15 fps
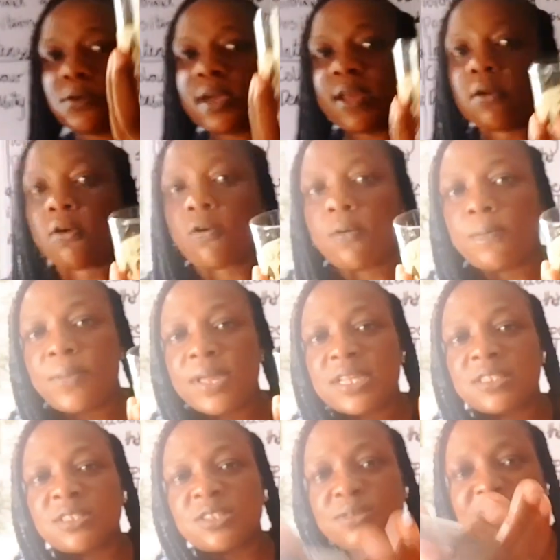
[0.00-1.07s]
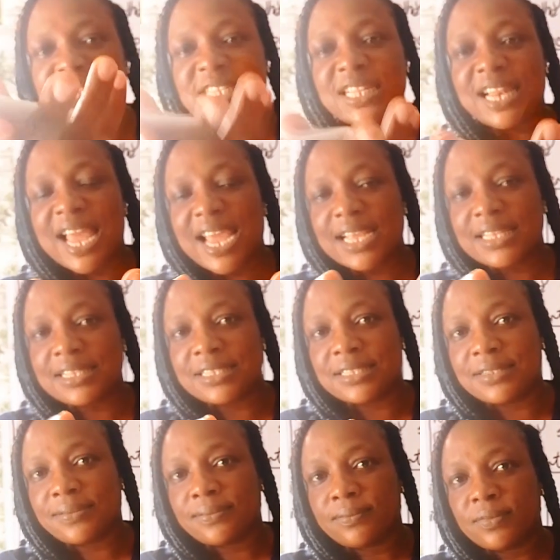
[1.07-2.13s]
you cannot compare this. This one is light.
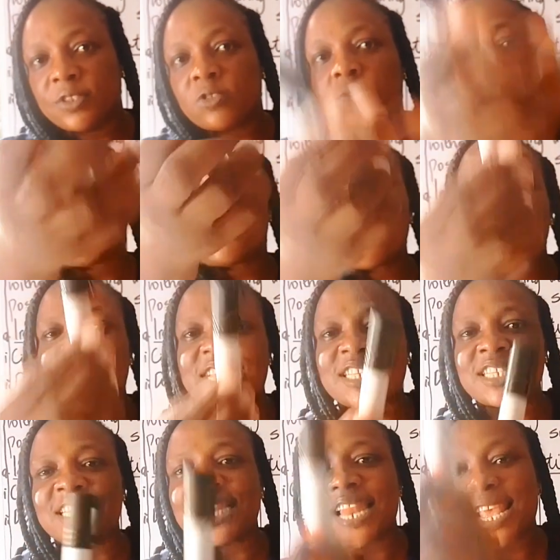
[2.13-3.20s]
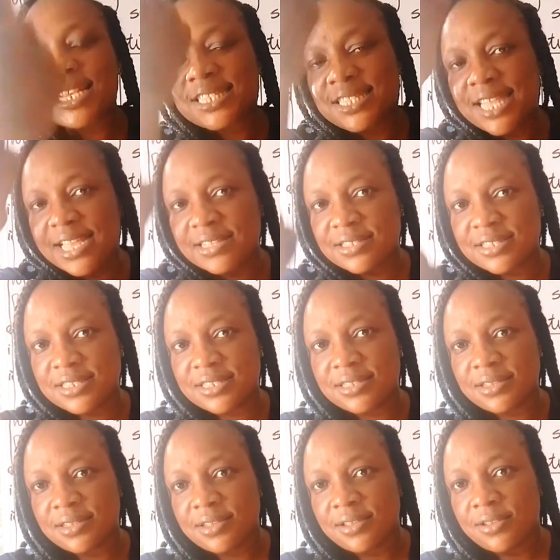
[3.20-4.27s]
So this one I say is less dense.
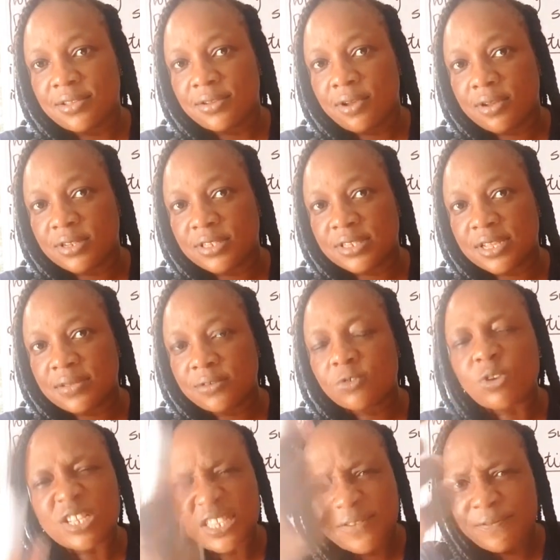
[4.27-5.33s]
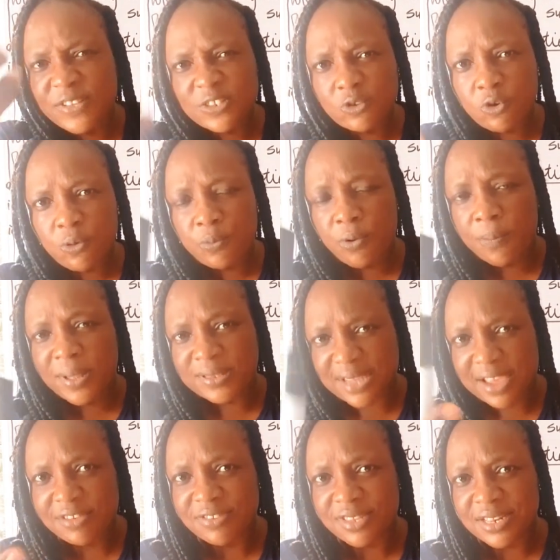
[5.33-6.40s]
Understand? So it's a physical
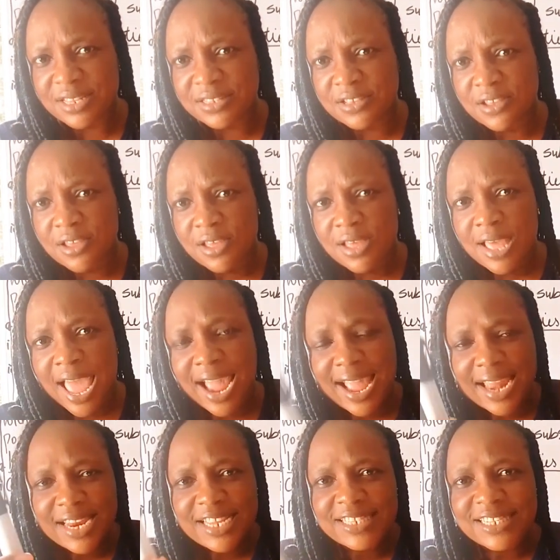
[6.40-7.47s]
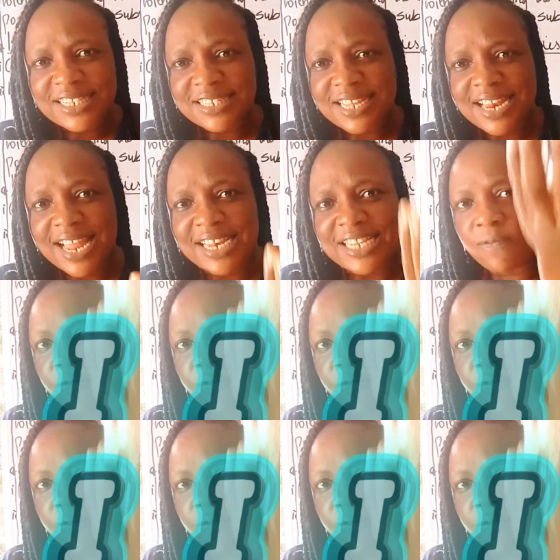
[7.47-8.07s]
property. Are you seeing this? I can easily say that